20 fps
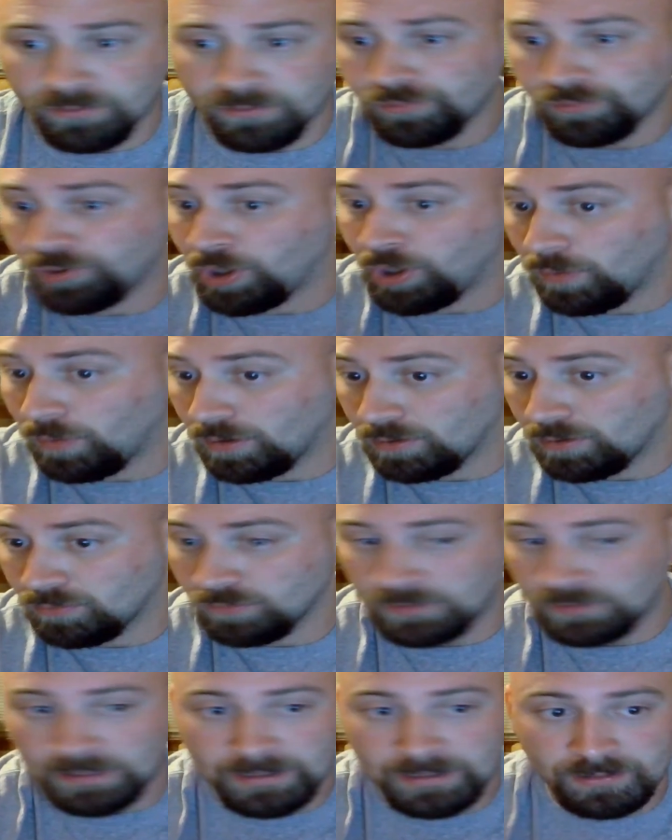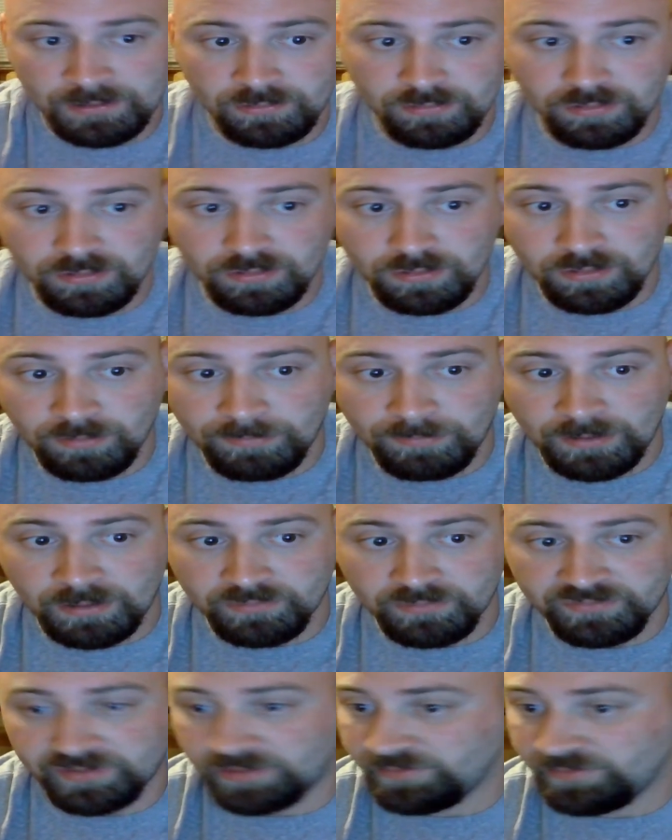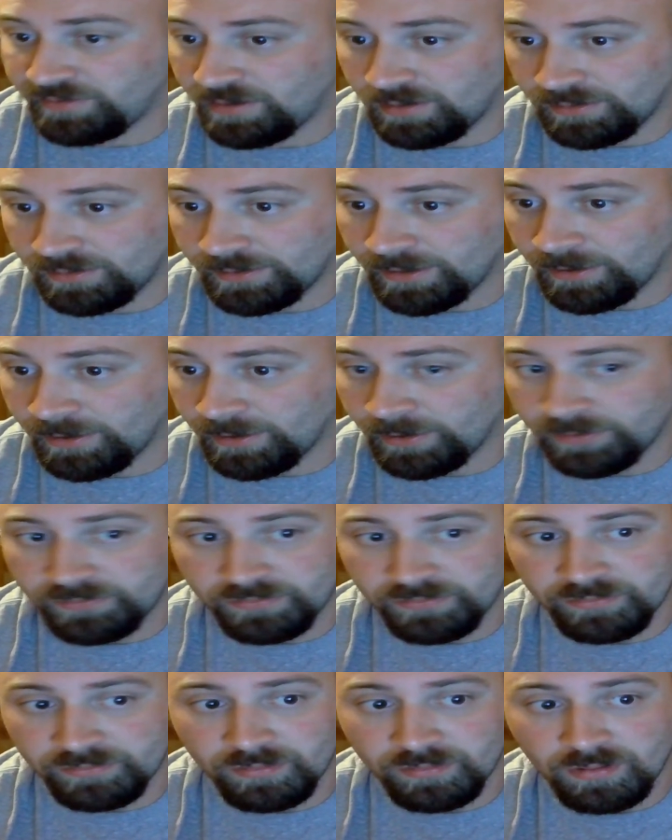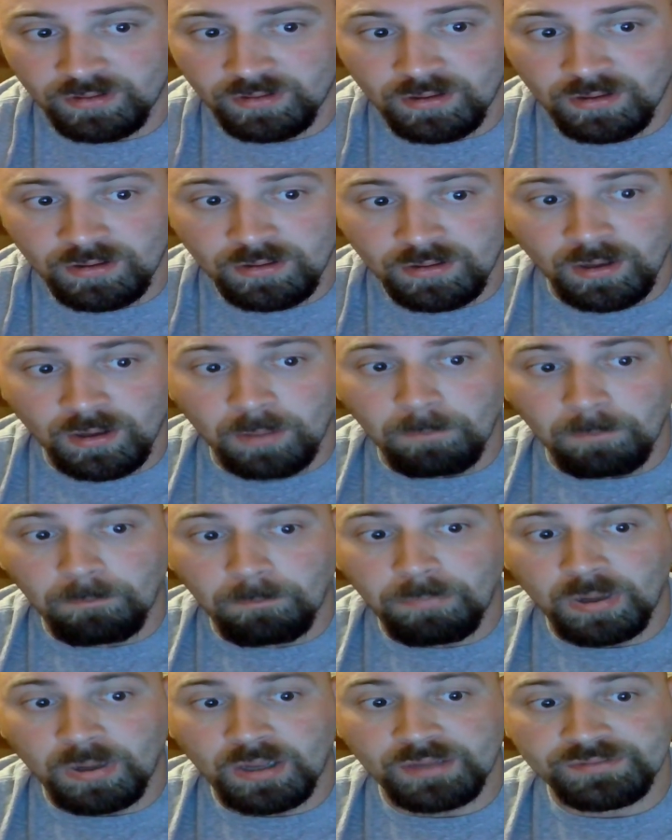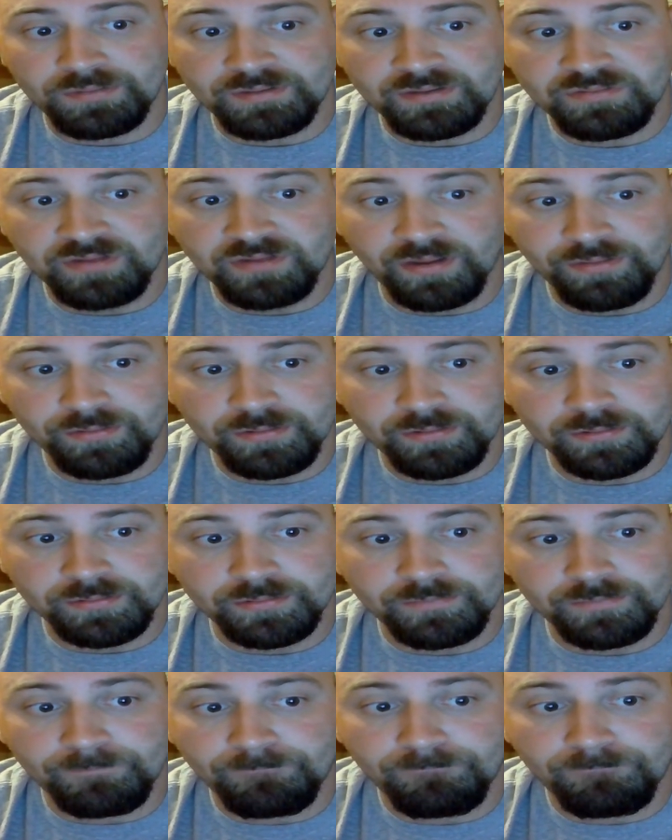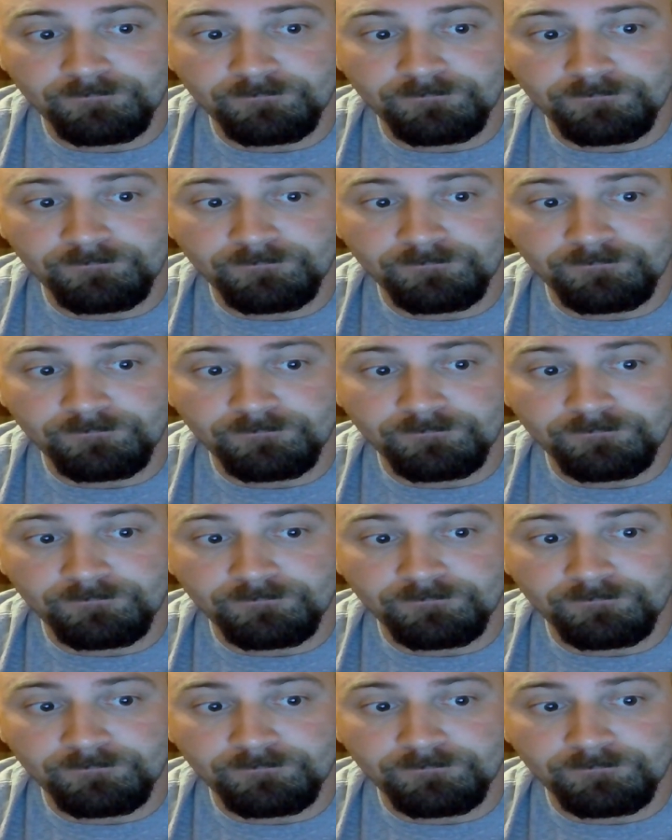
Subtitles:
don't know a whole lot about Santana Garrett, but these other